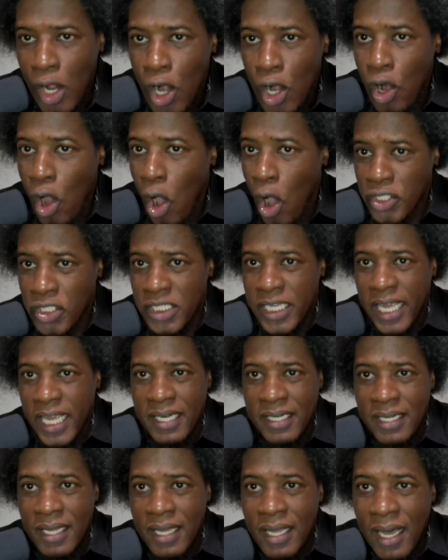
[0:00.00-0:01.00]
lost
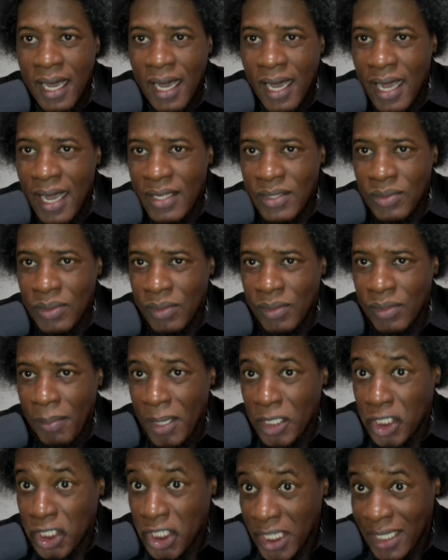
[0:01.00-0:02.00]
and the
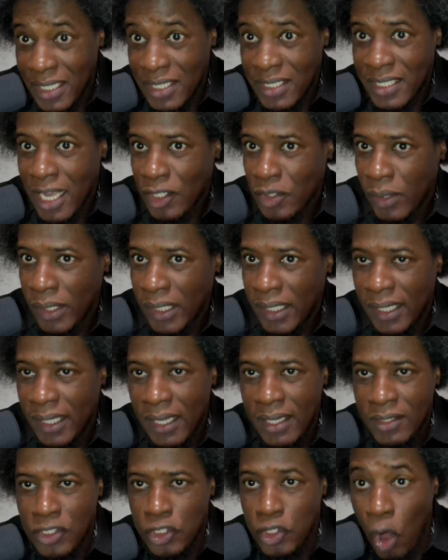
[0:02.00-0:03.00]
machines actually
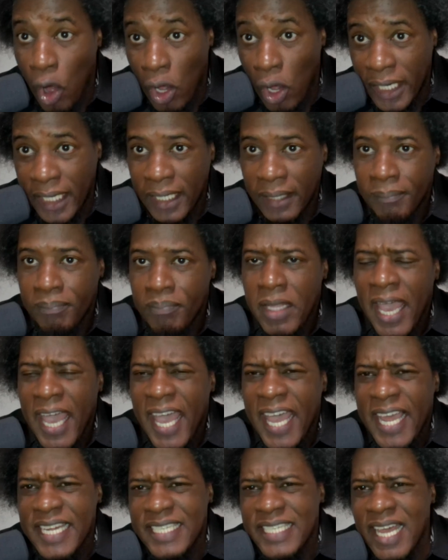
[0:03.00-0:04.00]
stalling.
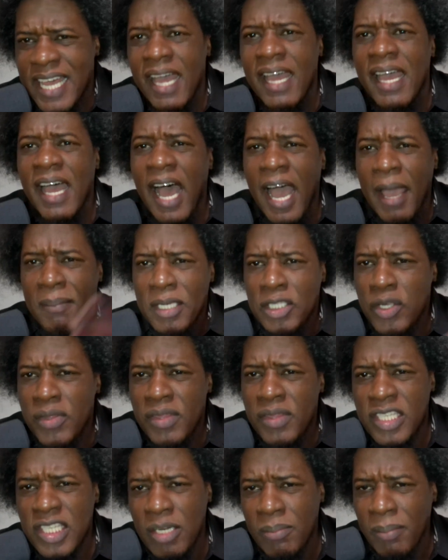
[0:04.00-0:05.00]
And I mentioned
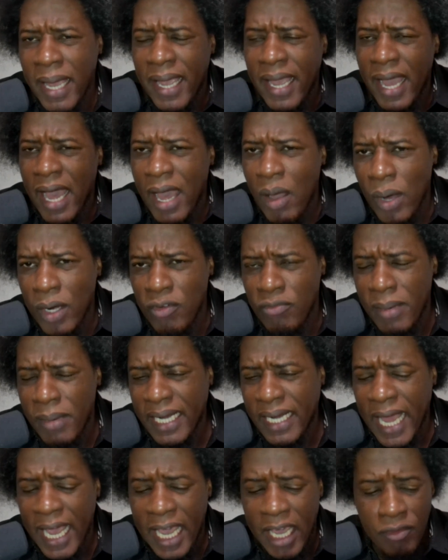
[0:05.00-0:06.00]
this in my one of my
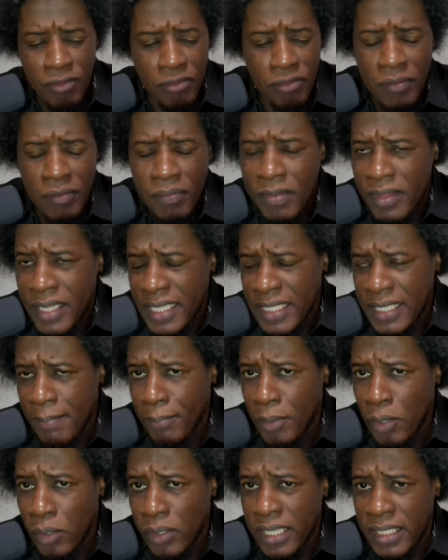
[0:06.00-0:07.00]
live. There's a
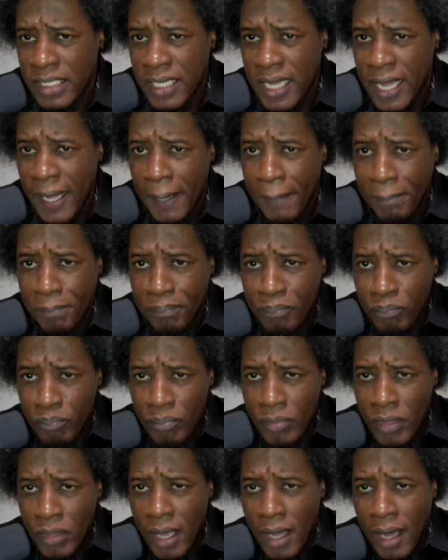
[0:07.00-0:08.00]
book that
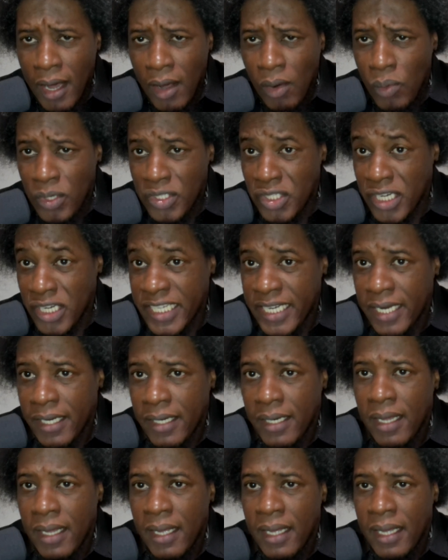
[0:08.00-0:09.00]
was
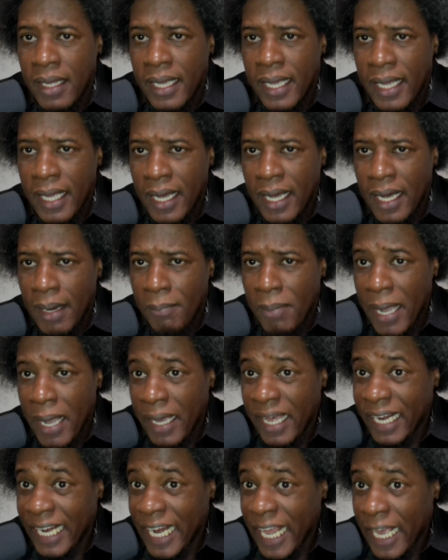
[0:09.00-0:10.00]
written by
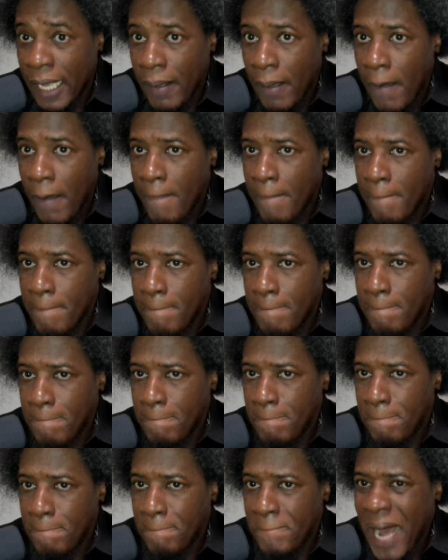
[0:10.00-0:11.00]
Greg
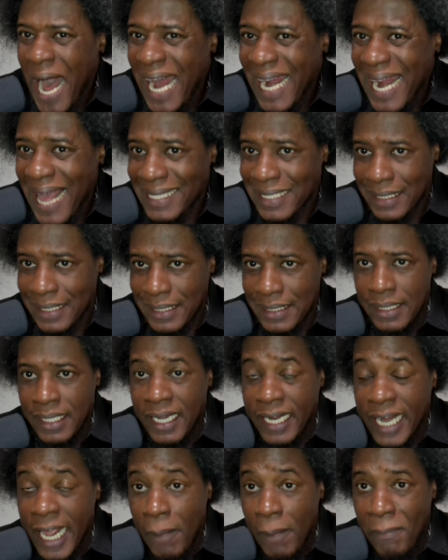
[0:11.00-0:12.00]

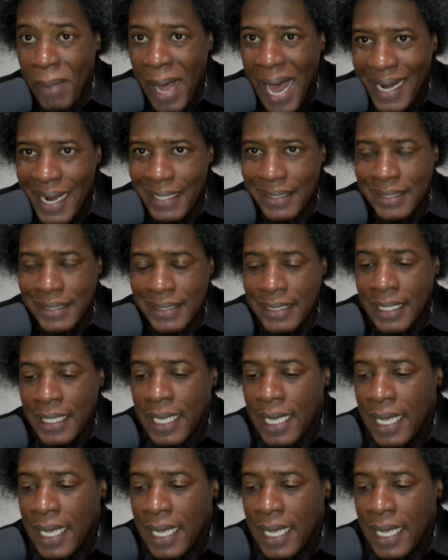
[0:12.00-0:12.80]
Palast,